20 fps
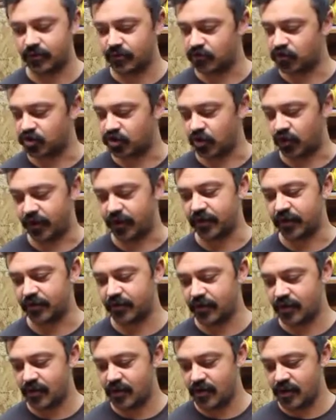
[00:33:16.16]
joint
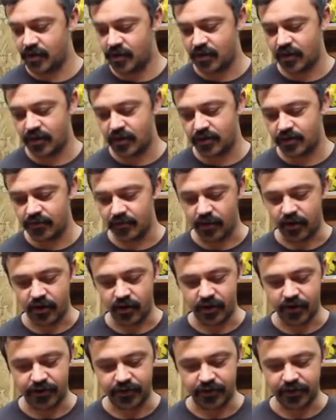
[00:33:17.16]

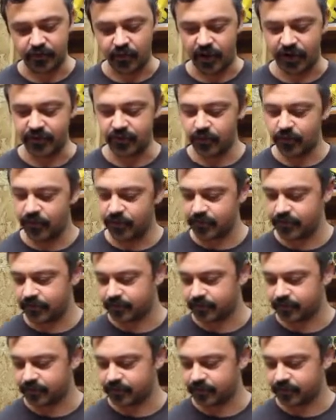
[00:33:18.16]
that's possible.